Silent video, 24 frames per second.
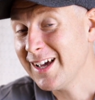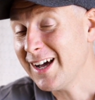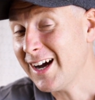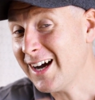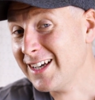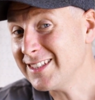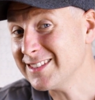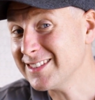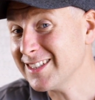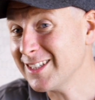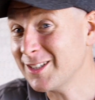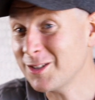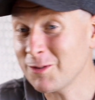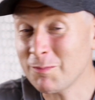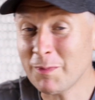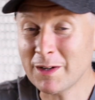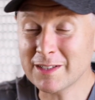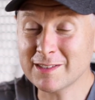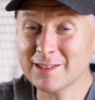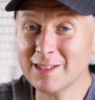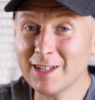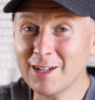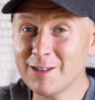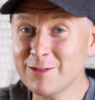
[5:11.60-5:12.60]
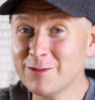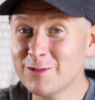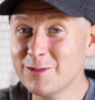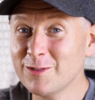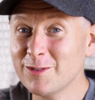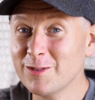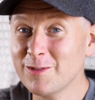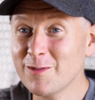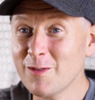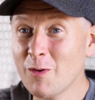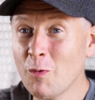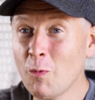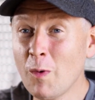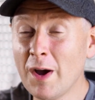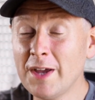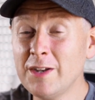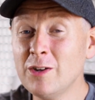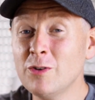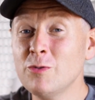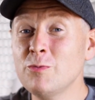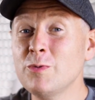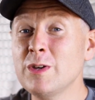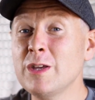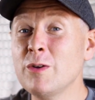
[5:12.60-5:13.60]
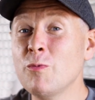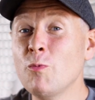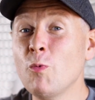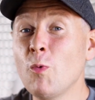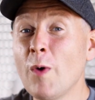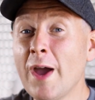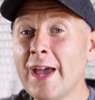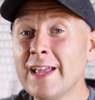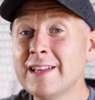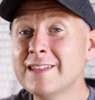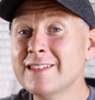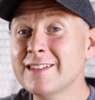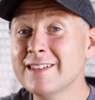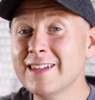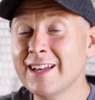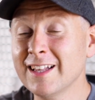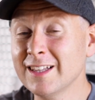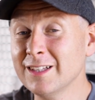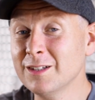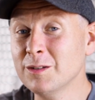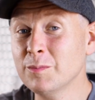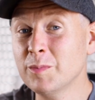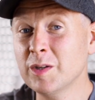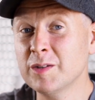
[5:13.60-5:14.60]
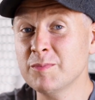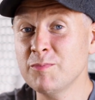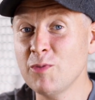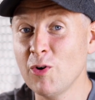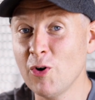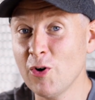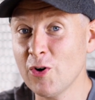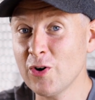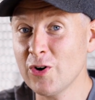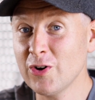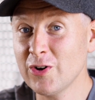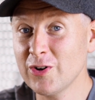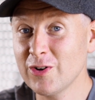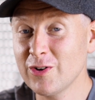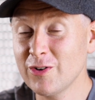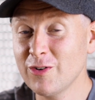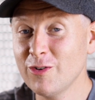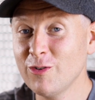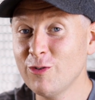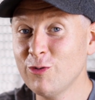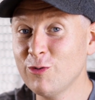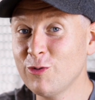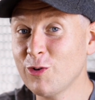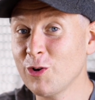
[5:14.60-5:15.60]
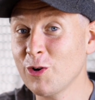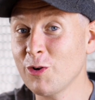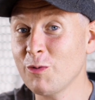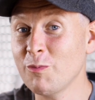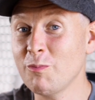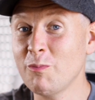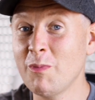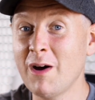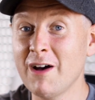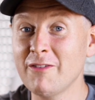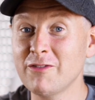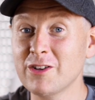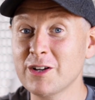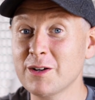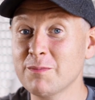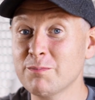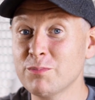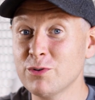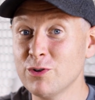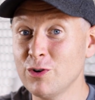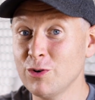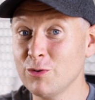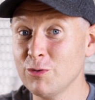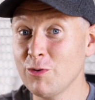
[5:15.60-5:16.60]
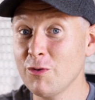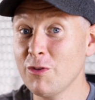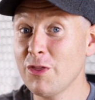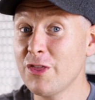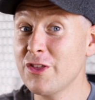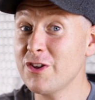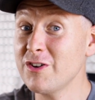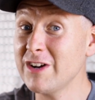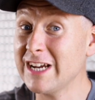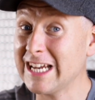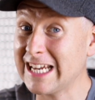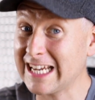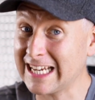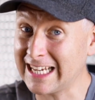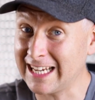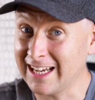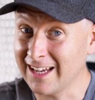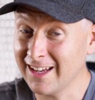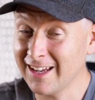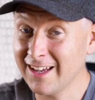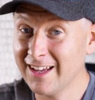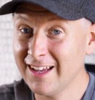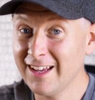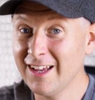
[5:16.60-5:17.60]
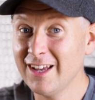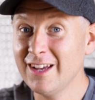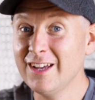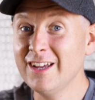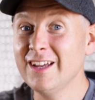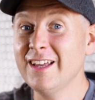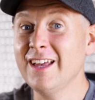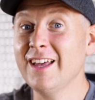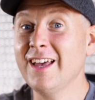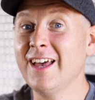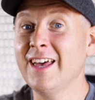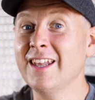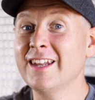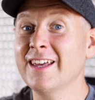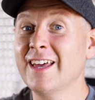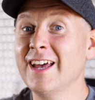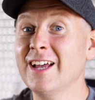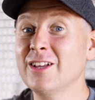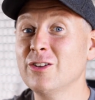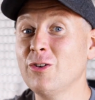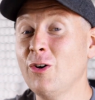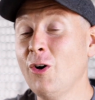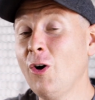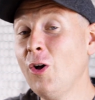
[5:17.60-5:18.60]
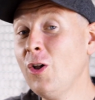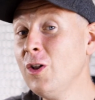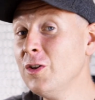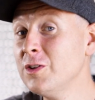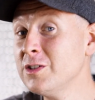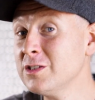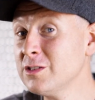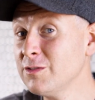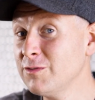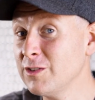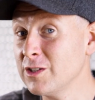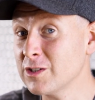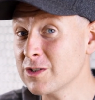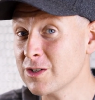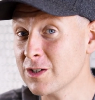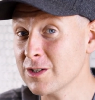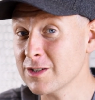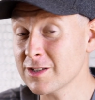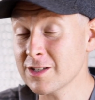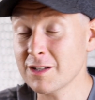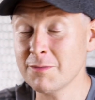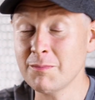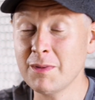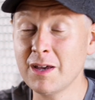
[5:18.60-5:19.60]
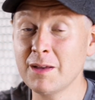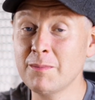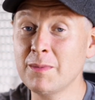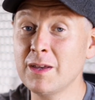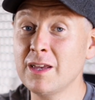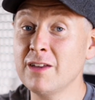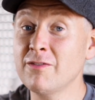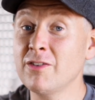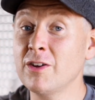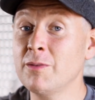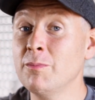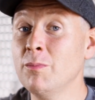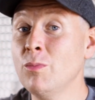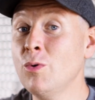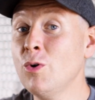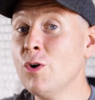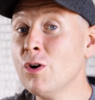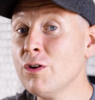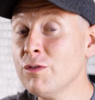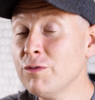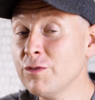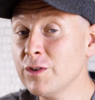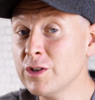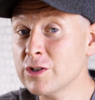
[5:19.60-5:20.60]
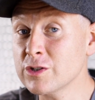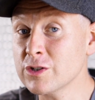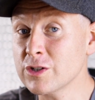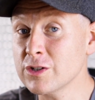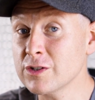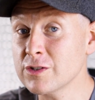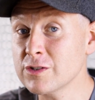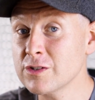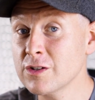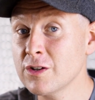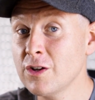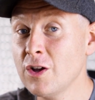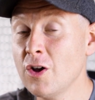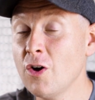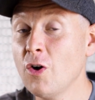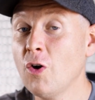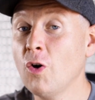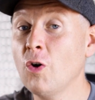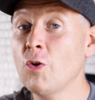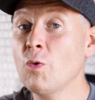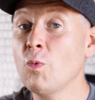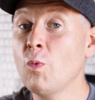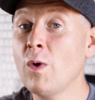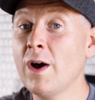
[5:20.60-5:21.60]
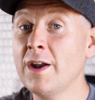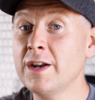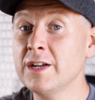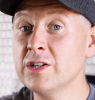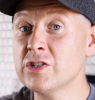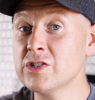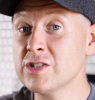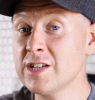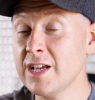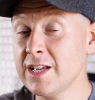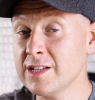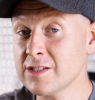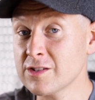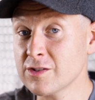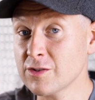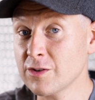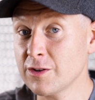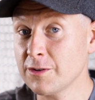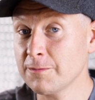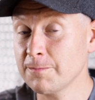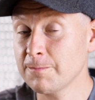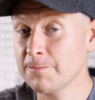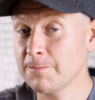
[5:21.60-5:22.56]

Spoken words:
I said to myself, why don't we wait a little bit more for MAVIC Pro 3 and get all these features and maybe even more features on 1-inch sensor?